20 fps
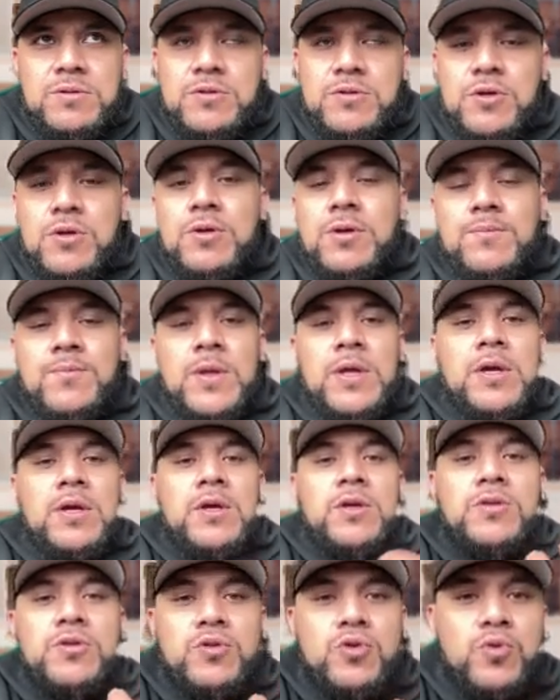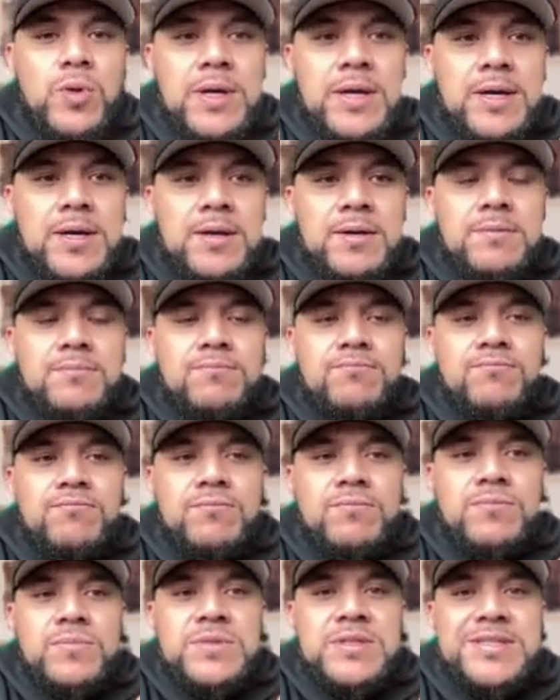you are
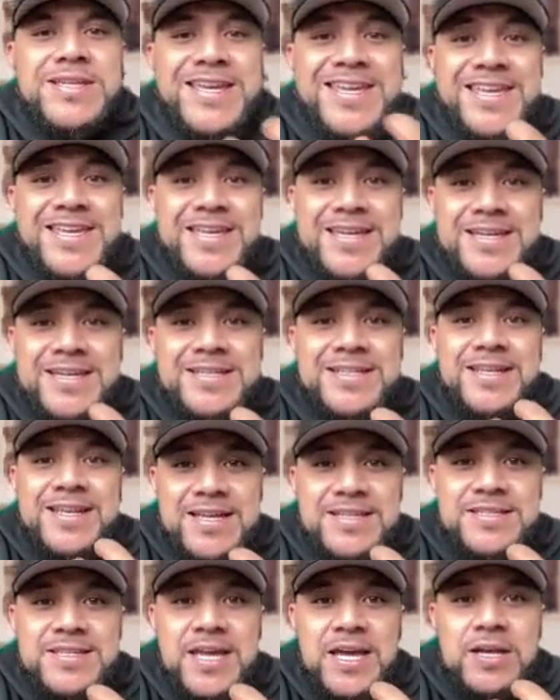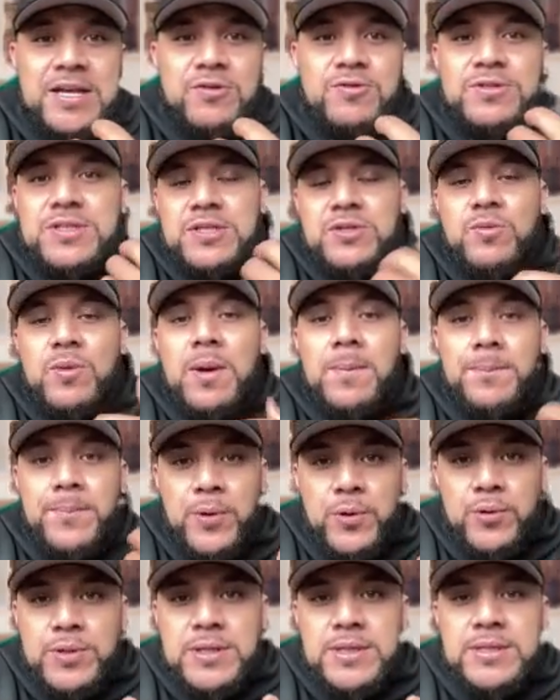taking in less calories than you are
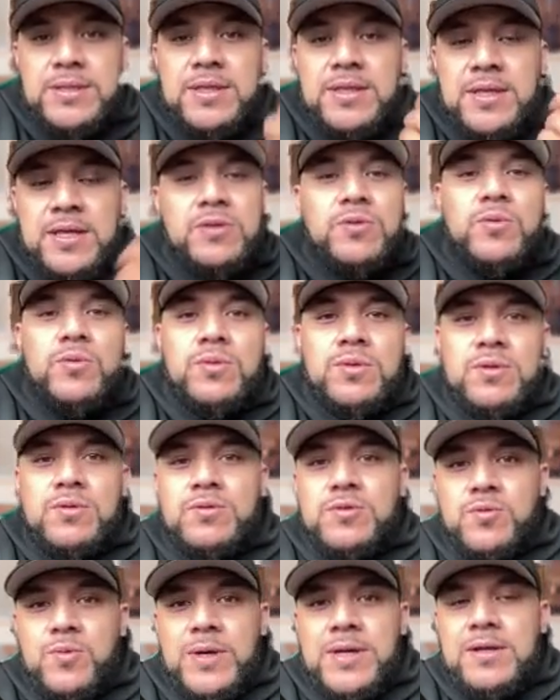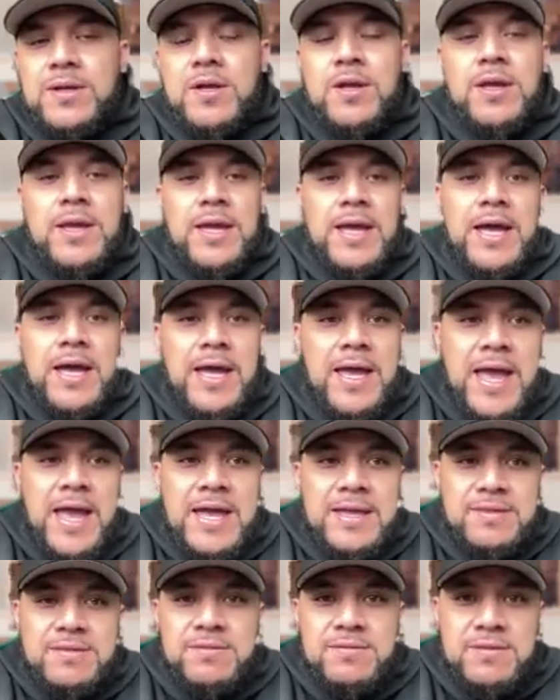burning, then you'll lose weight
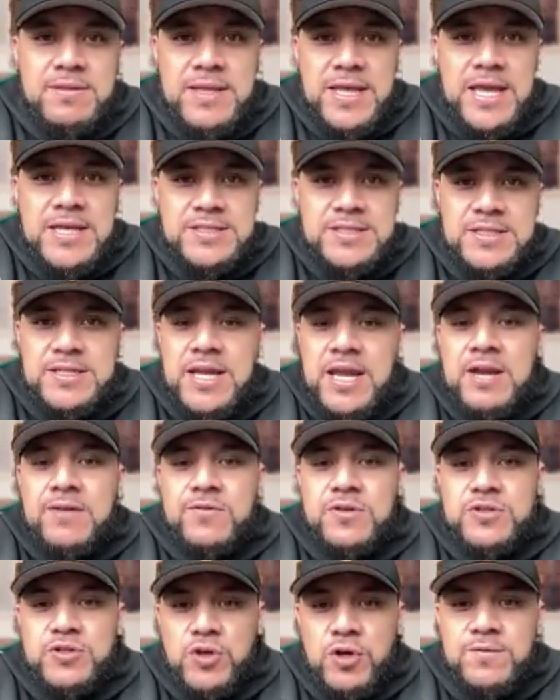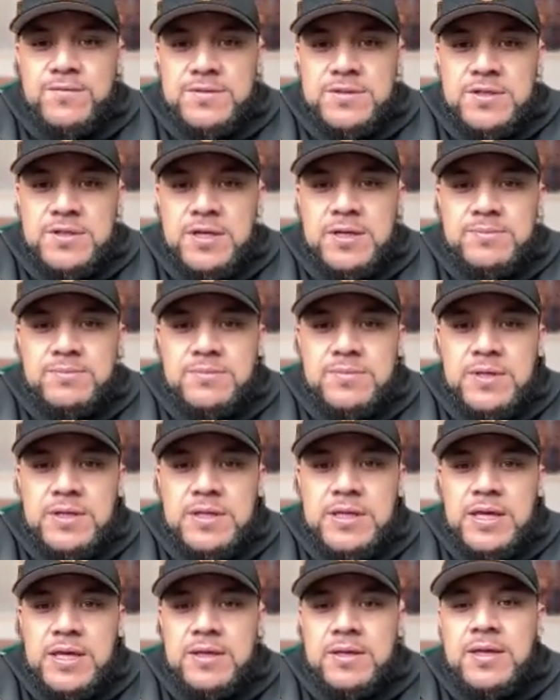at as an average over time.
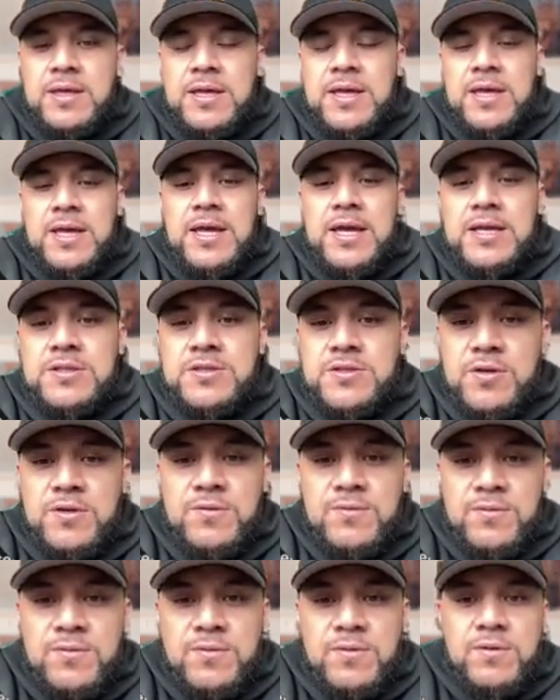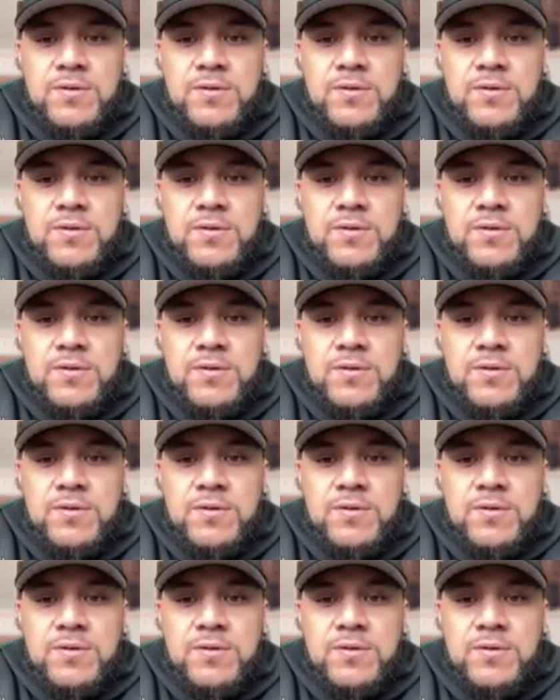Okay, and so